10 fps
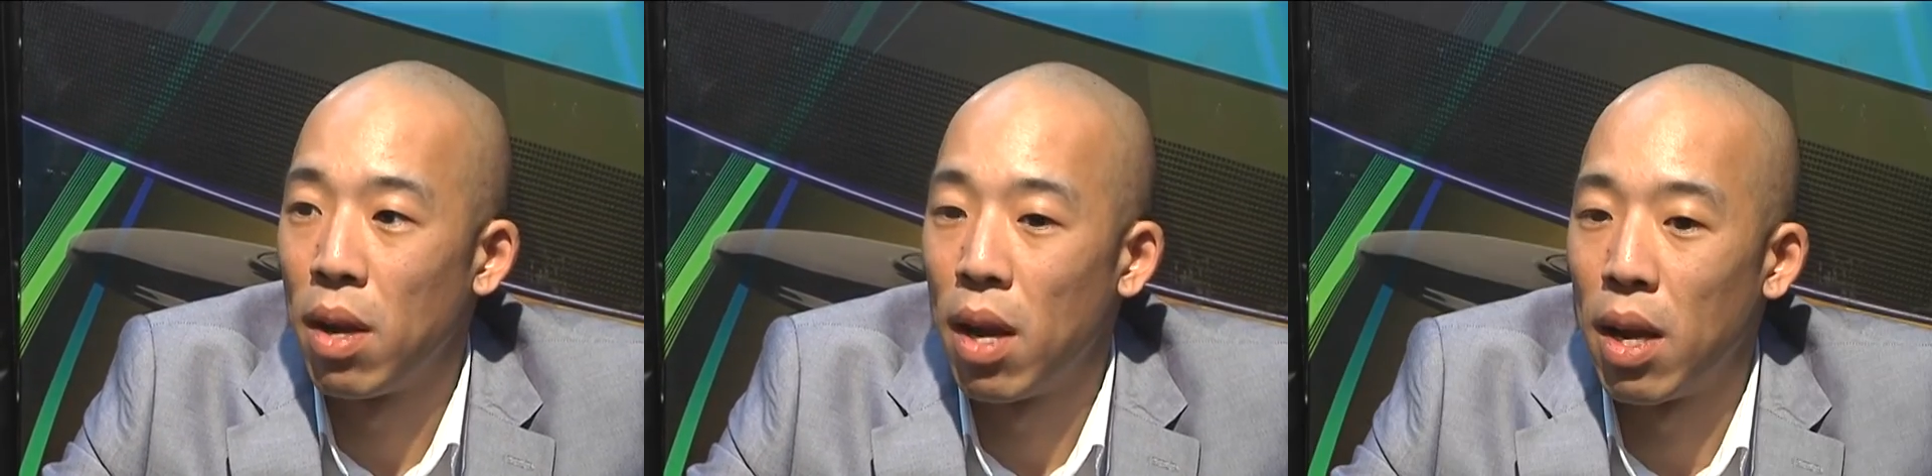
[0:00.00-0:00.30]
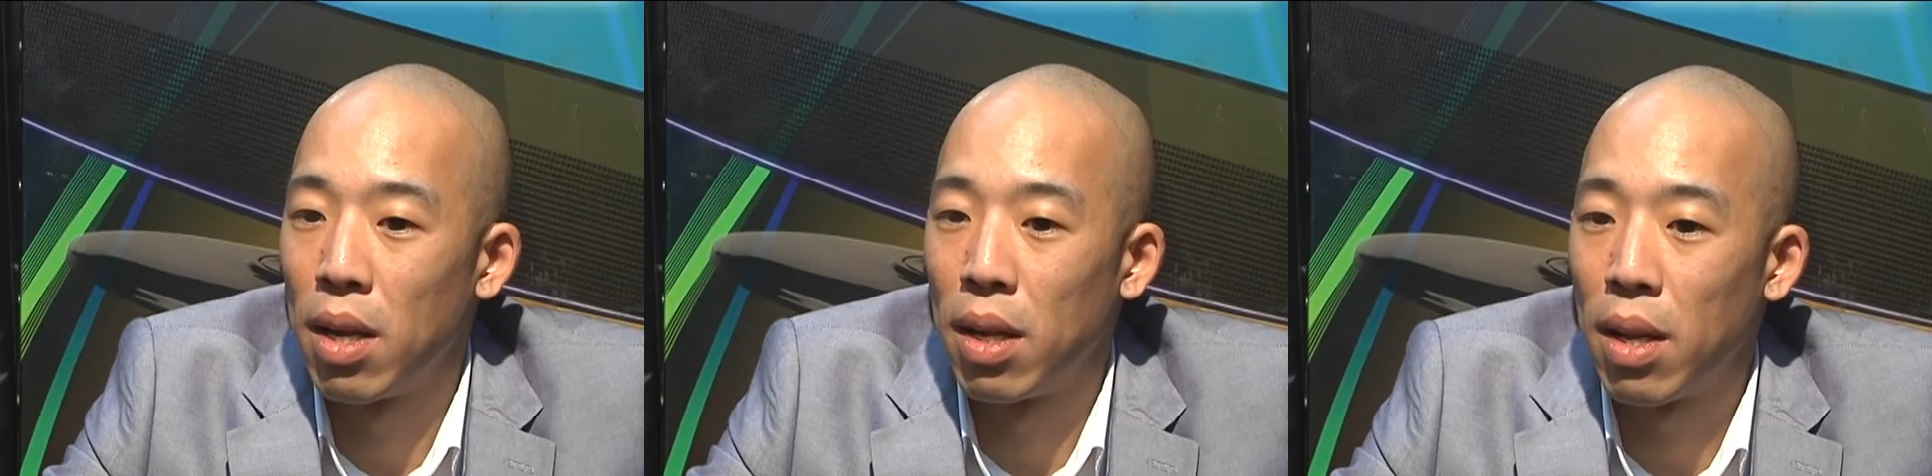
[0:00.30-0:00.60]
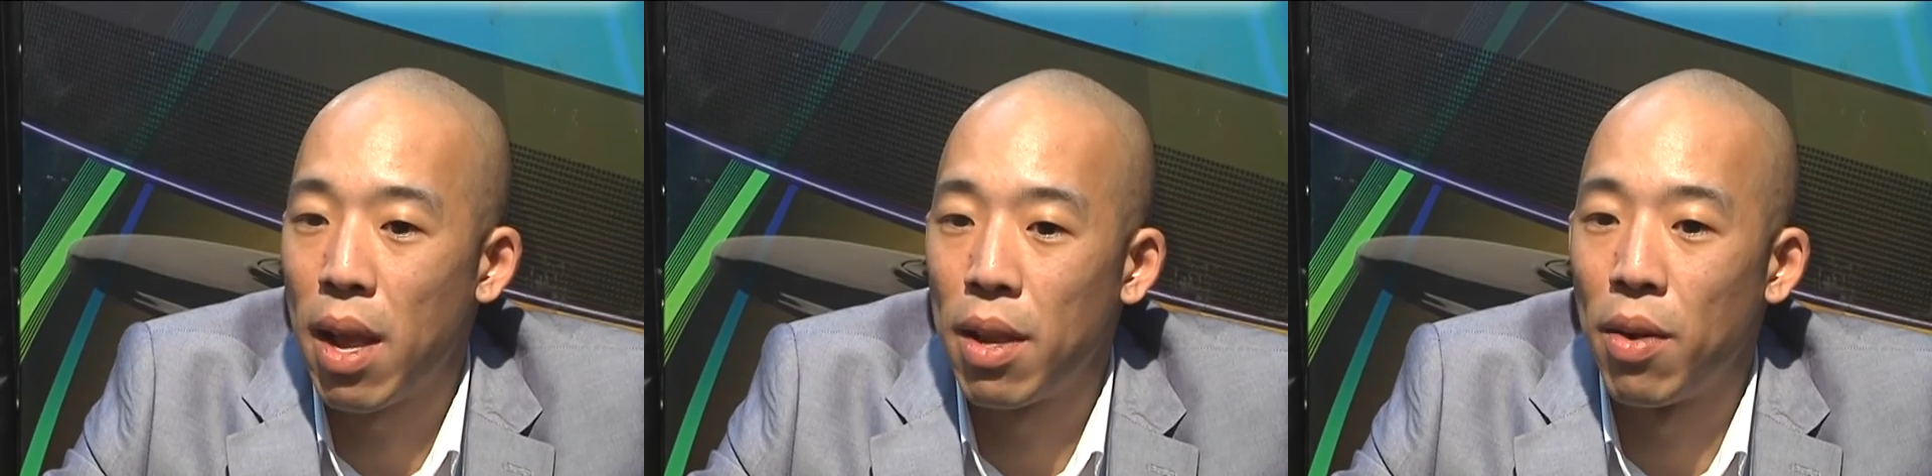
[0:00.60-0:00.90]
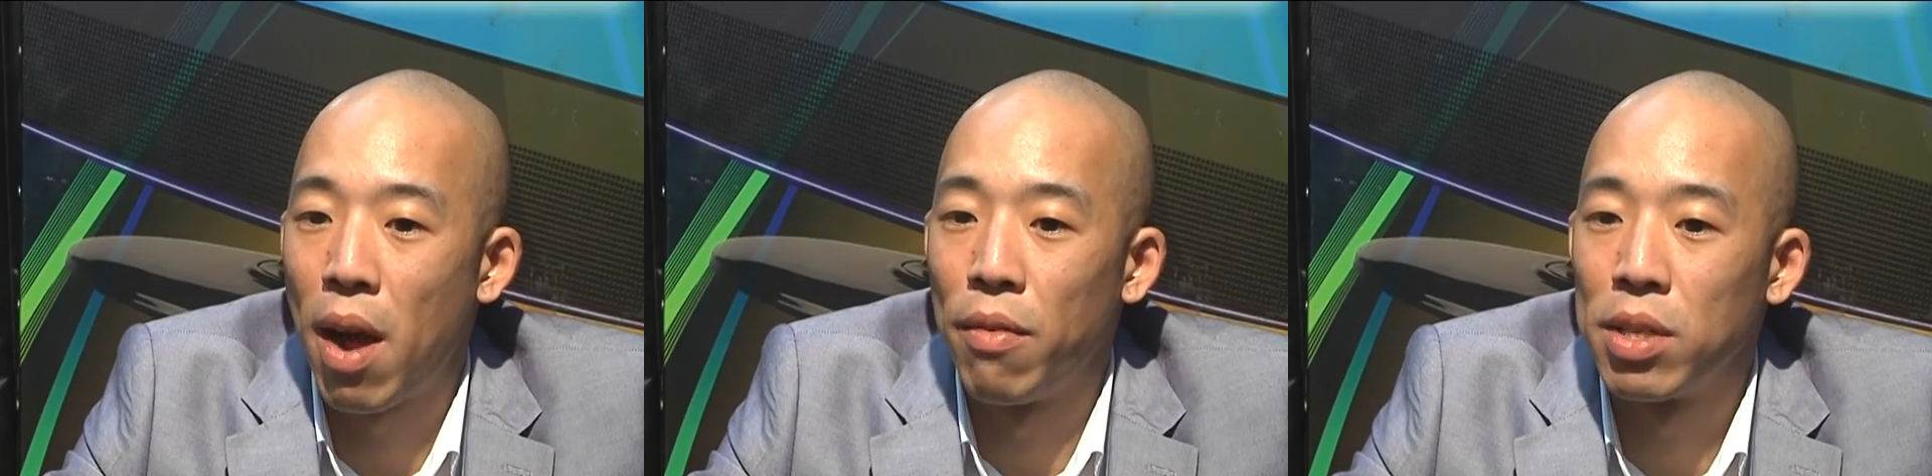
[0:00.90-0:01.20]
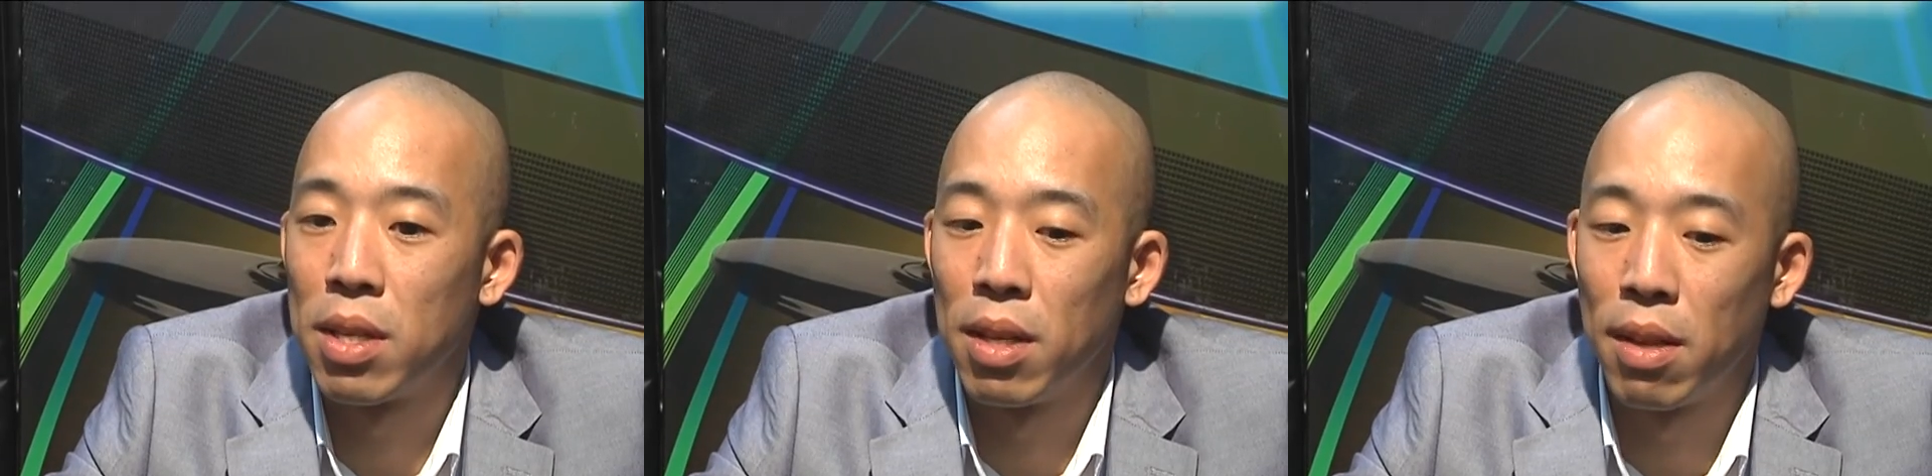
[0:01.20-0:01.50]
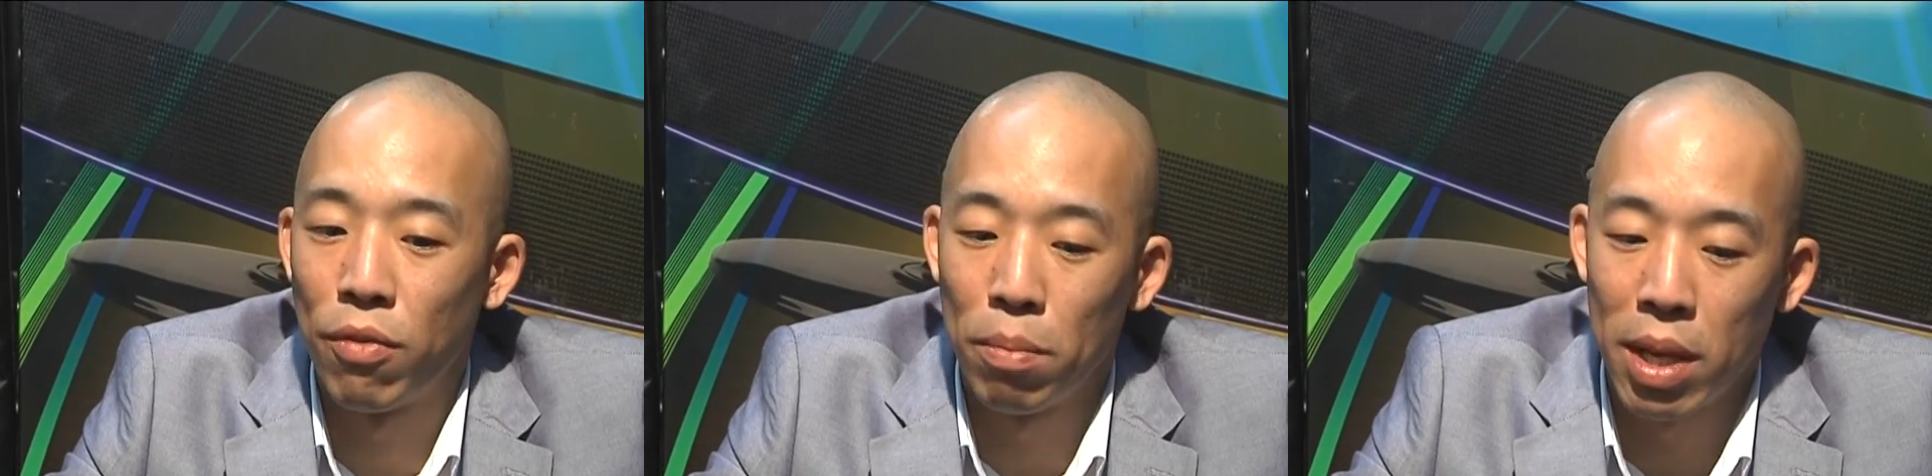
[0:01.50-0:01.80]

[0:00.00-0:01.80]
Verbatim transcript: and you know, obviously in different